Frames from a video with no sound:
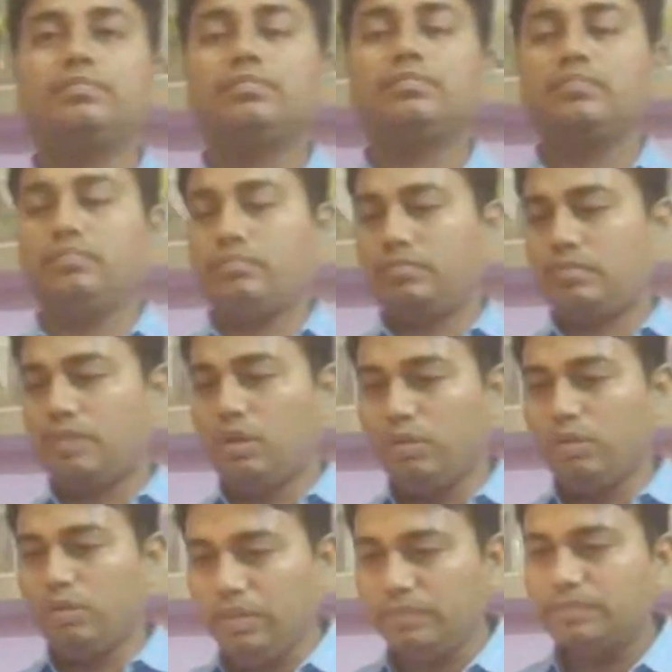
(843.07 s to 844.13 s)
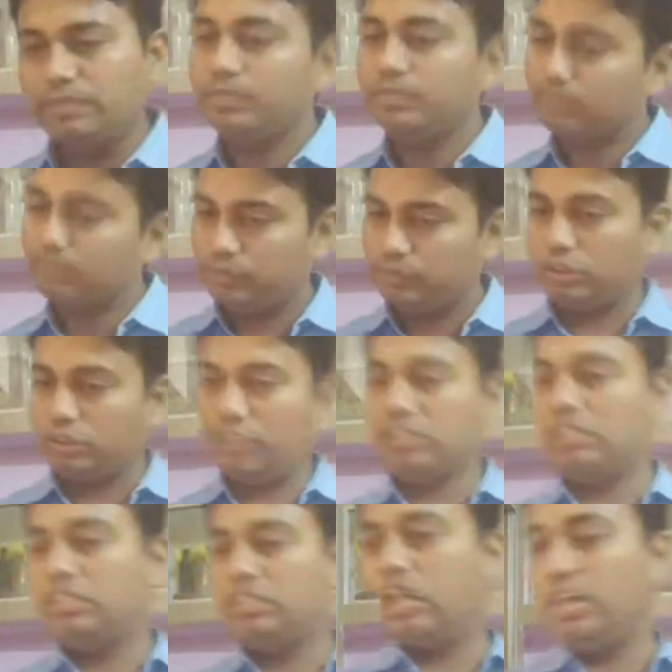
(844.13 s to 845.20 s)
Okay, so this is the
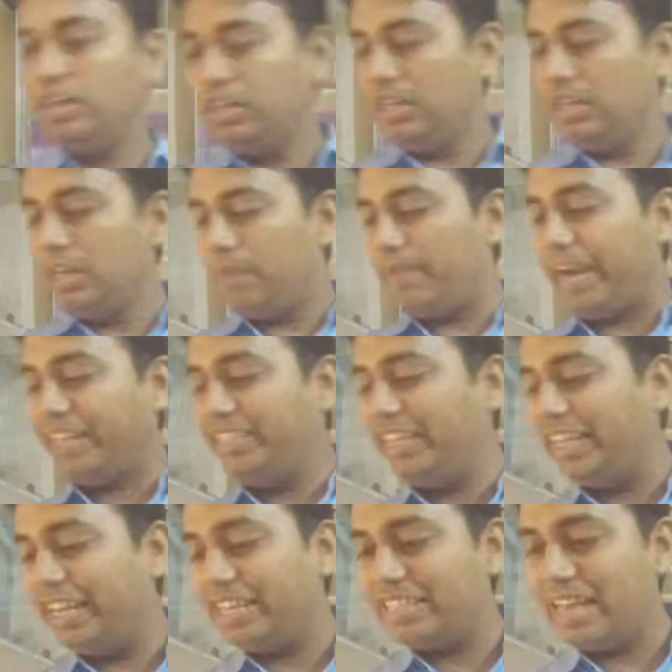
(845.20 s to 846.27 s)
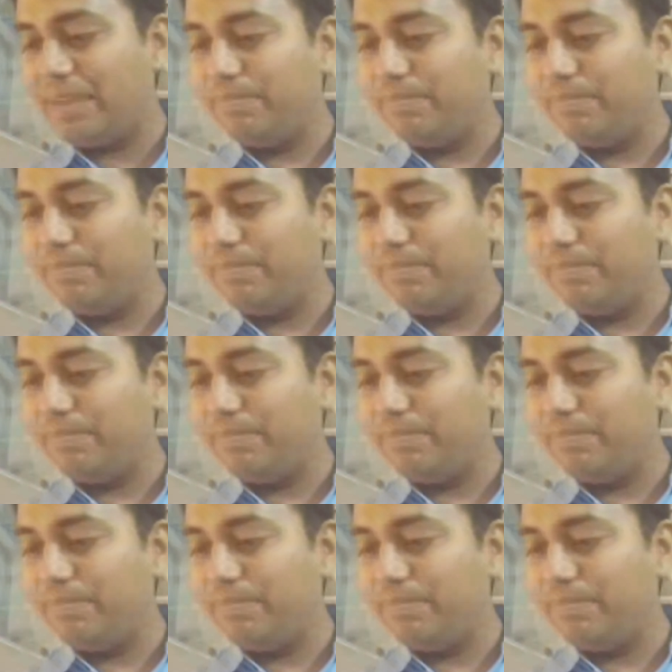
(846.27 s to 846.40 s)
practical example.